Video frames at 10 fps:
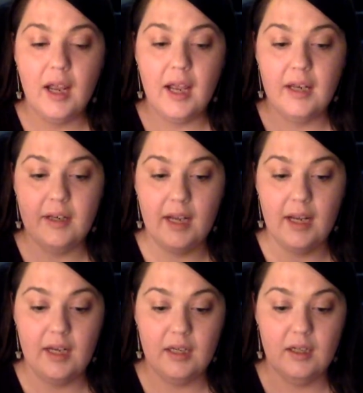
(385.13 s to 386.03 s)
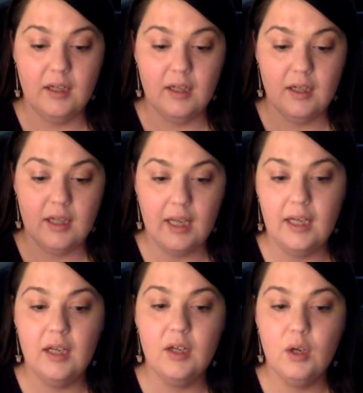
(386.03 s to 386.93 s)
and a
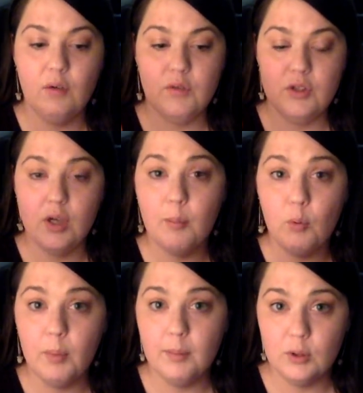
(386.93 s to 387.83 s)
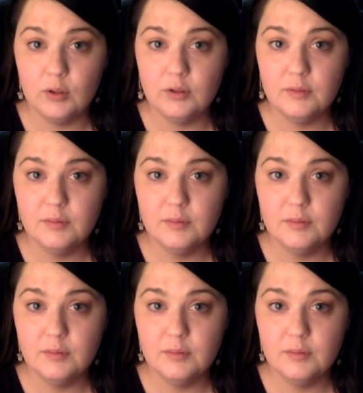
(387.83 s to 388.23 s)
can of double bubble,